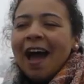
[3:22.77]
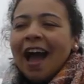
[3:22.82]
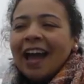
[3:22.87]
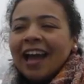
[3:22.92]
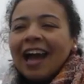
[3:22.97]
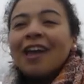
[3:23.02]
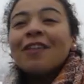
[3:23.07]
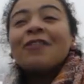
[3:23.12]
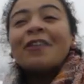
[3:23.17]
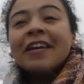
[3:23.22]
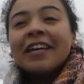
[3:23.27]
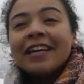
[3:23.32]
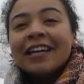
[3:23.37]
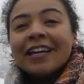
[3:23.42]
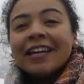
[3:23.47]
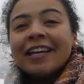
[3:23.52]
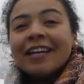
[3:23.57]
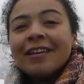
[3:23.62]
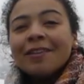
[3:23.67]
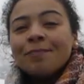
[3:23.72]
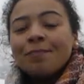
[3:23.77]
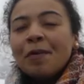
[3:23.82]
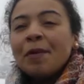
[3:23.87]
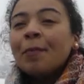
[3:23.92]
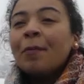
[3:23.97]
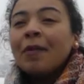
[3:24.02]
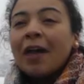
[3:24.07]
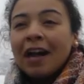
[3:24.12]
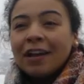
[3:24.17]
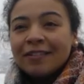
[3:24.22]
I, I think
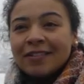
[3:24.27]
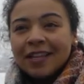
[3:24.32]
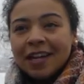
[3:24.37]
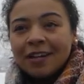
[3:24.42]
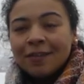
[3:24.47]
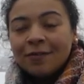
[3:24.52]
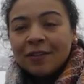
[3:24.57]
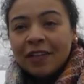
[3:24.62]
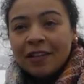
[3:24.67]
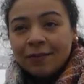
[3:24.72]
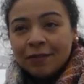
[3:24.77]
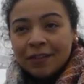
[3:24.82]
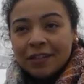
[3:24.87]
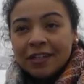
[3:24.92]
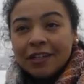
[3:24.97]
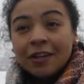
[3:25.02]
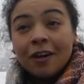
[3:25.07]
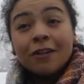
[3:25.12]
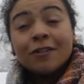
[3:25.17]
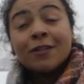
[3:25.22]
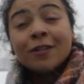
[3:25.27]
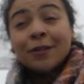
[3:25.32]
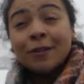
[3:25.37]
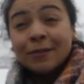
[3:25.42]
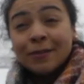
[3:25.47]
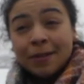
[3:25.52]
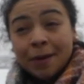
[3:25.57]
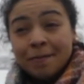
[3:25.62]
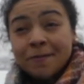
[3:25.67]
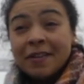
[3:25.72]
people outside of Cleveland can also
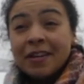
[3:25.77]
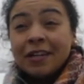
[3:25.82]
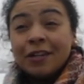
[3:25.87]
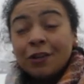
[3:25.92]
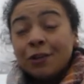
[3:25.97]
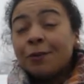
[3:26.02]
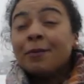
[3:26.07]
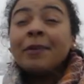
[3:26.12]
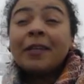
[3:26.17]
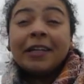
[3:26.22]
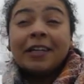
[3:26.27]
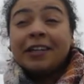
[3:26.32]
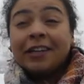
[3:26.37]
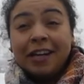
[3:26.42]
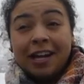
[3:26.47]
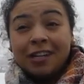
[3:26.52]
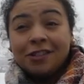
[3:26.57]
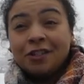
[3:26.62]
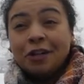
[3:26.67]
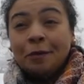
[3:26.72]
use something you're really good at,